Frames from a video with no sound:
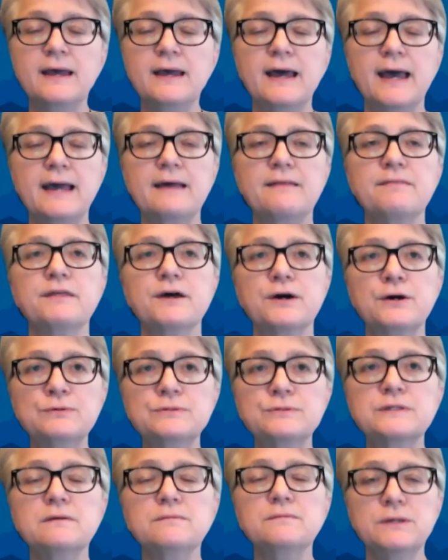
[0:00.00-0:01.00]
And
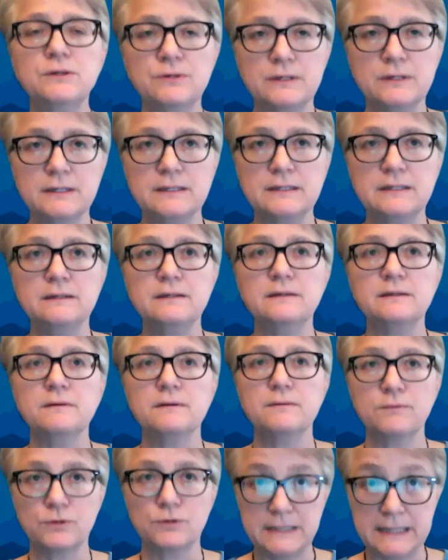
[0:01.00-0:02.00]
those community
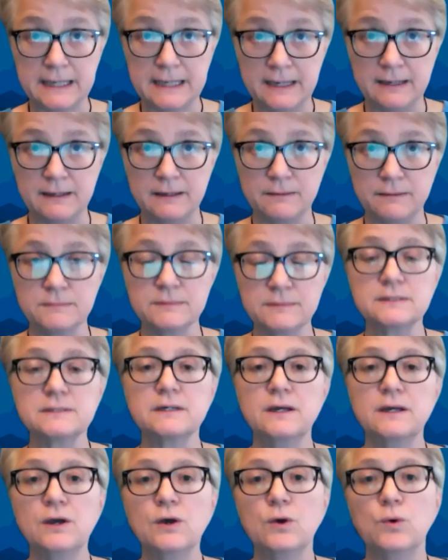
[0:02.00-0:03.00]
teams
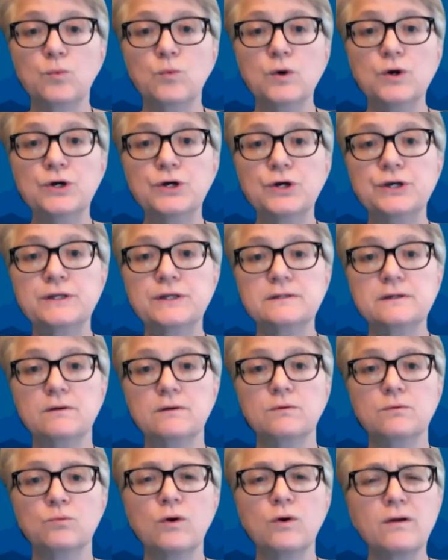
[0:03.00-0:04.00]
would
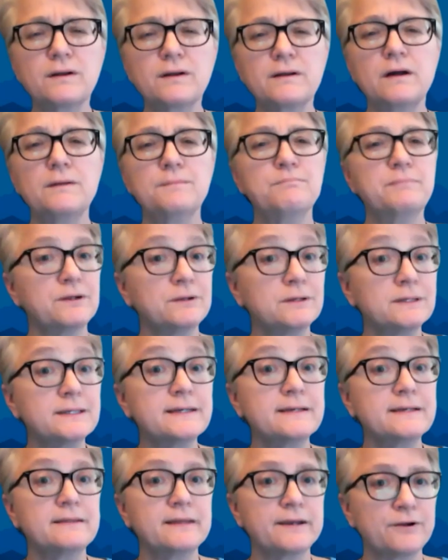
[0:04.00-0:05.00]
work on
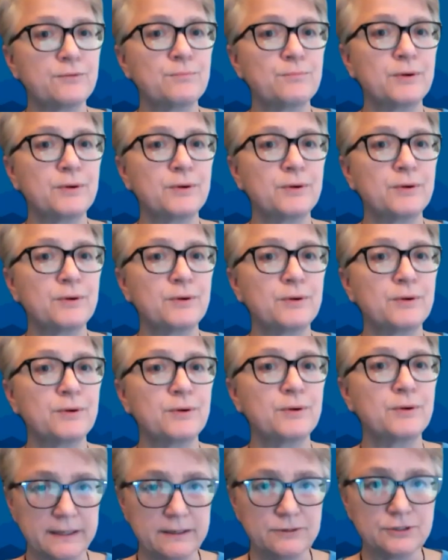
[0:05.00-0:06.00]
building their
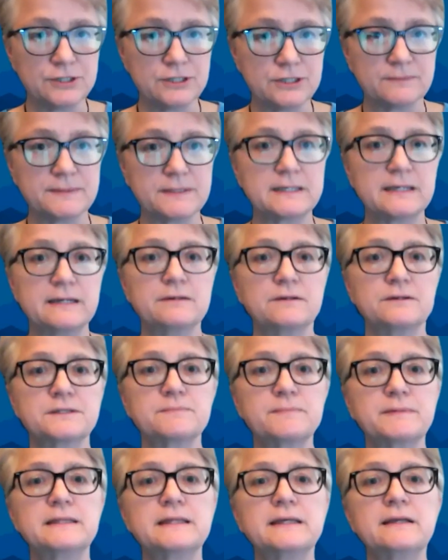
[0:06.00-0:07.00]
personal leadership
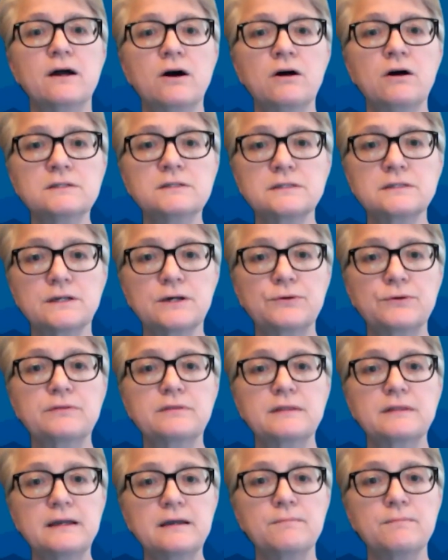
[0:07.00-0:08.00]
skills, but then also
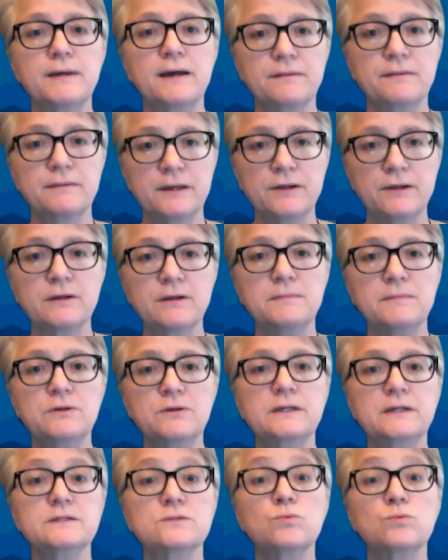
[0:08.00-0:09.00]
think about in their
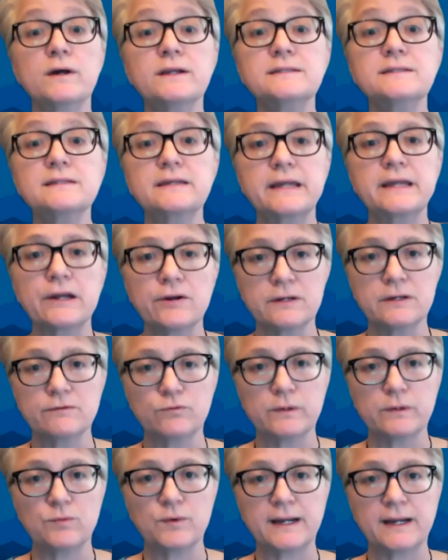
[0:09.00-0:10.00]
communities what is the narrative
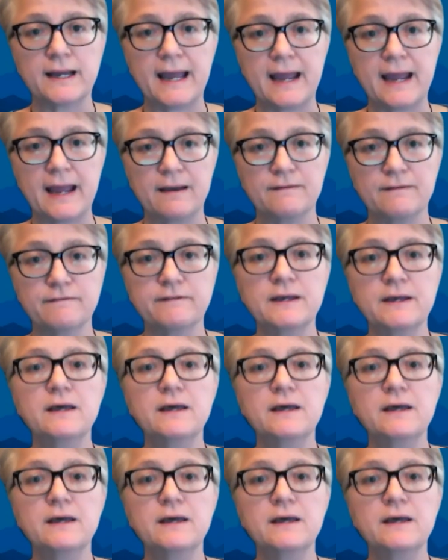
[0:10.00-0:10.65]
we want to have?